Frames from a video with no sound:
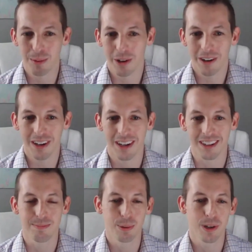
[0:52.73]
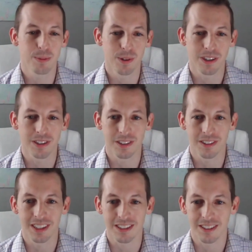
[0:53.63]
Boyer, a principal
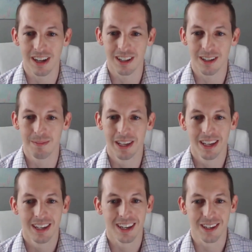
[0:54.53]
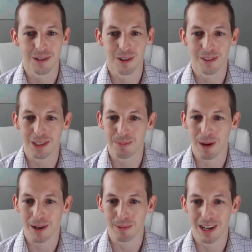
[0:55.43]
consultant at Slalom. I do all things
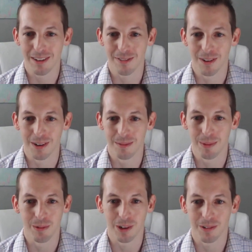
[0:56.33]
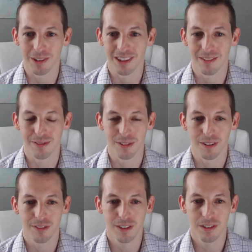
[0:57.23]
Power Platform. Been working with it for
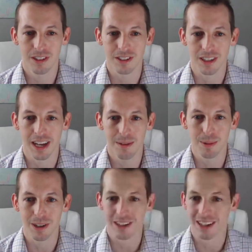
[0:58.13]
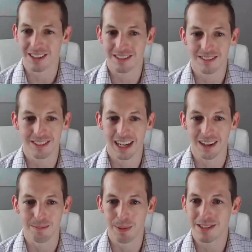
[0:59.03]
a few years now, but
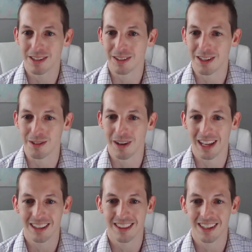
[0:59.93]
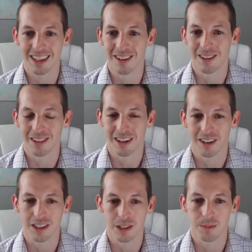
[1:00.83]
yeah, basically do anything and all that our
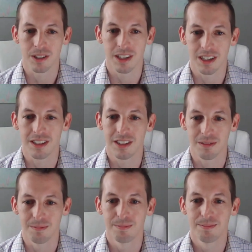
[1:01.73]
customers need to do.